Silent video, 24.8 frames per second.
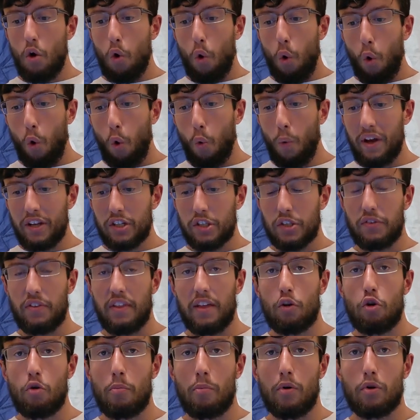Always
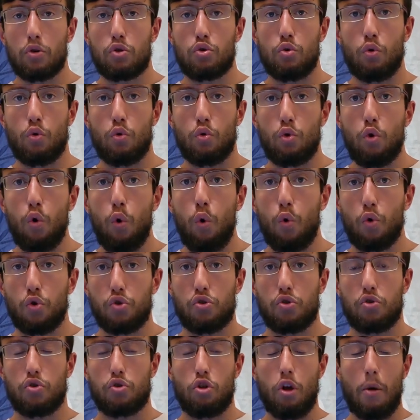think about your
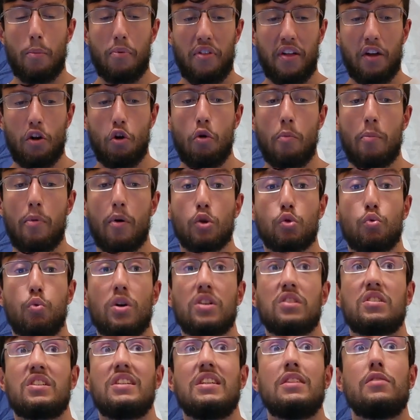goals. Stop thinking about
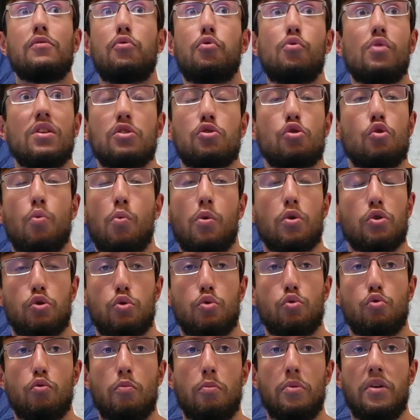what the influencer wants
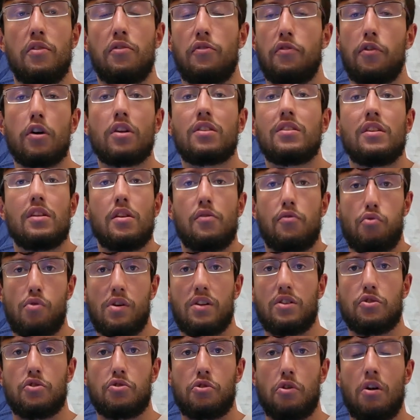you to be. Fuck the
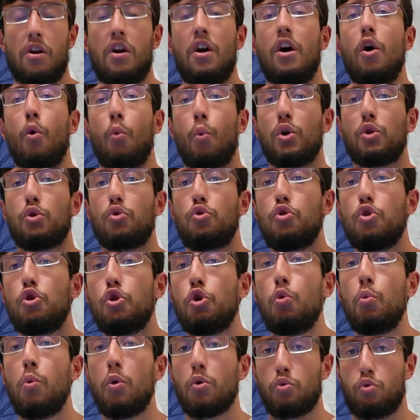influencer. What do
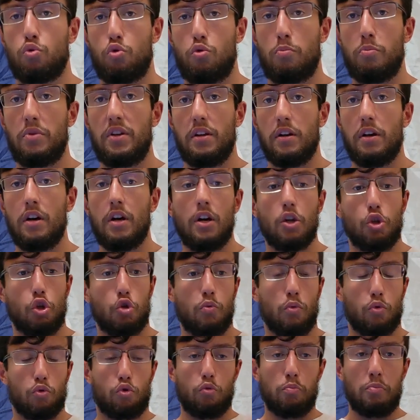you want to be? Do you
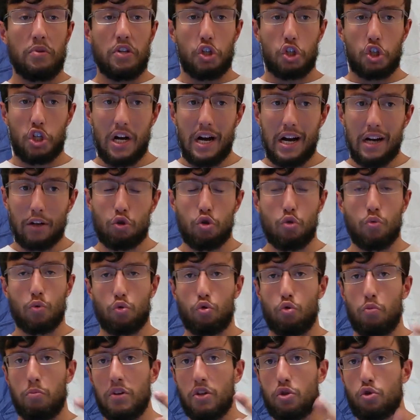want to be Jack? Do you
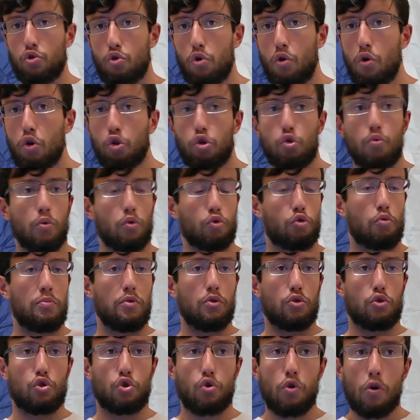want to be strong? Do you want to be
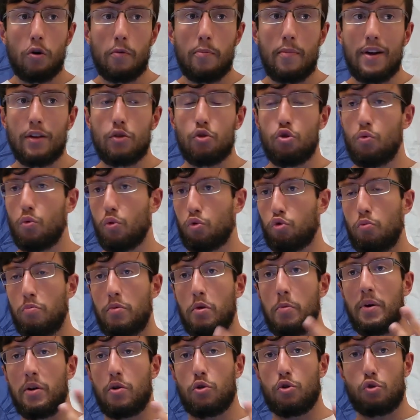a strong man? Do you want to be
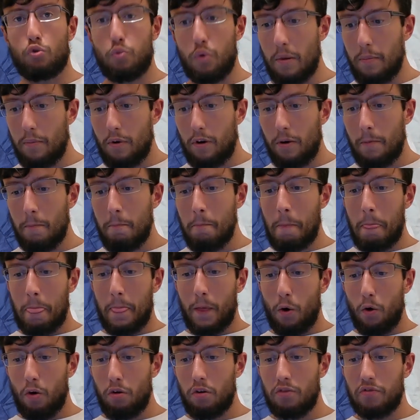a better swimmer?
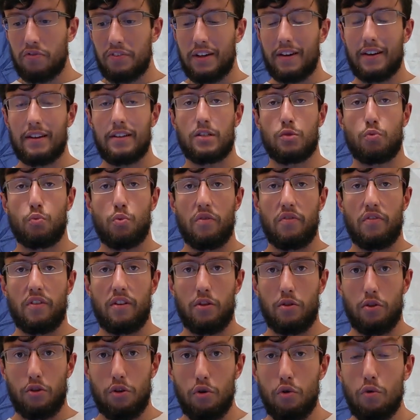All of that is
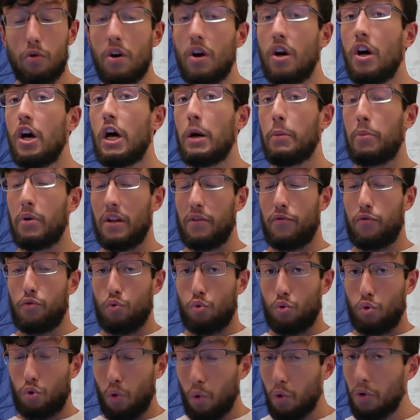within you. But if you
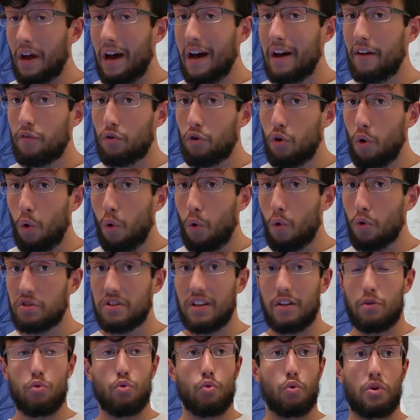don't have goals
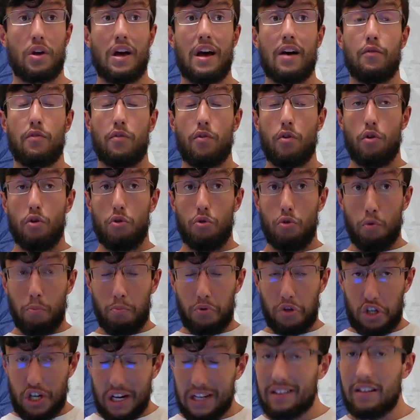and you don't have an
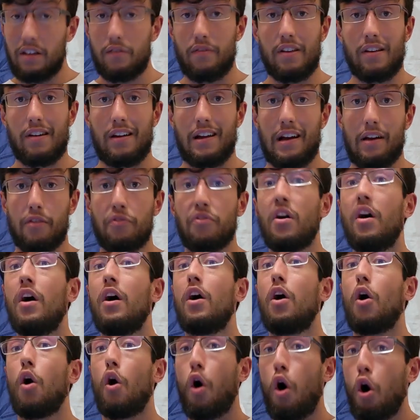objective in life,
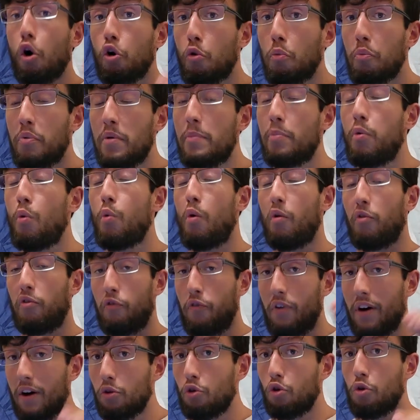other people will
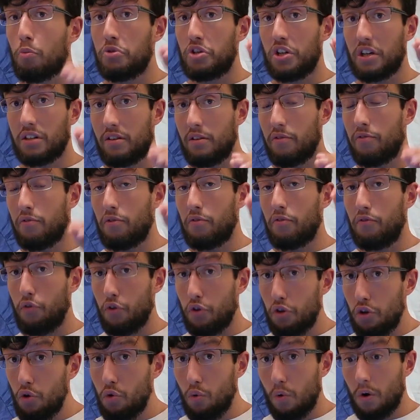find an objective for
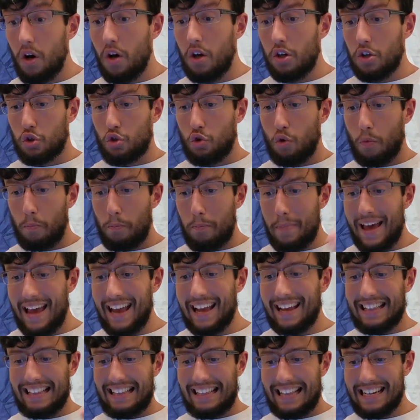you. So
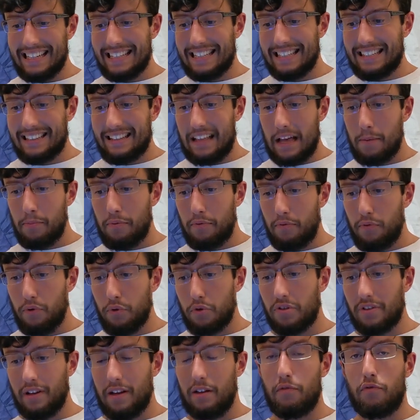make that step
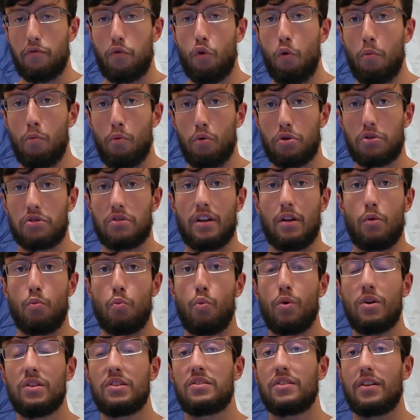first and foremost. And
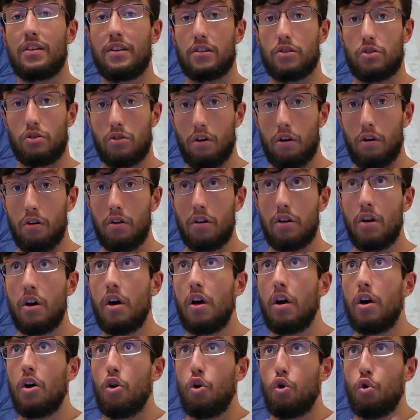once that is done,
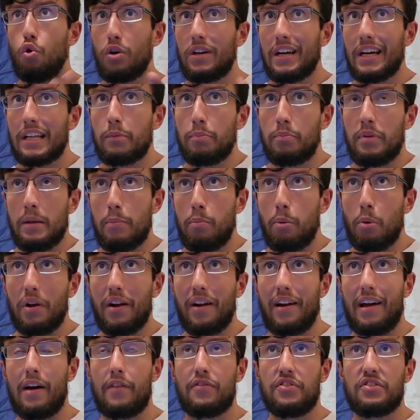look at people
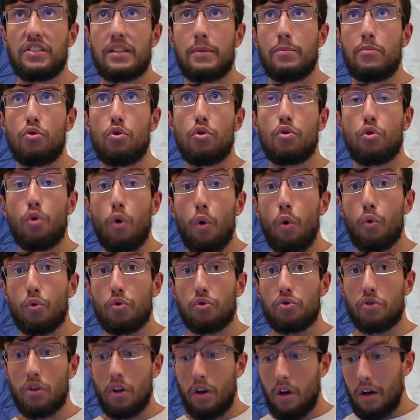that have similar
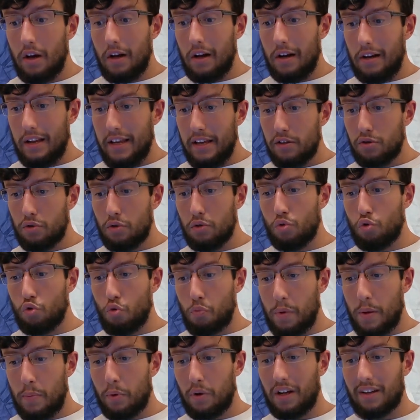goals. Listen to
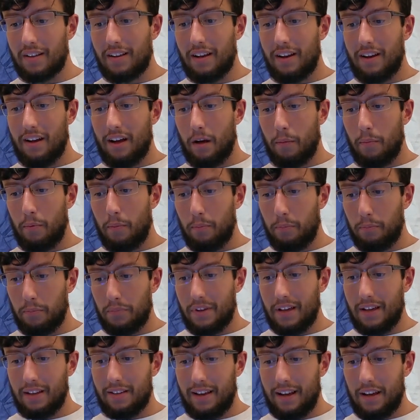people that can help,
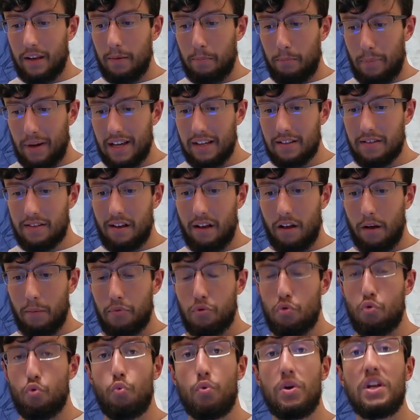that can best
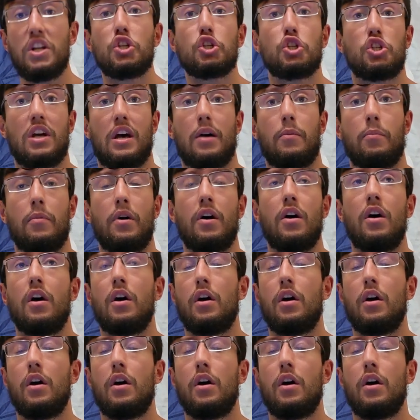help you reach them.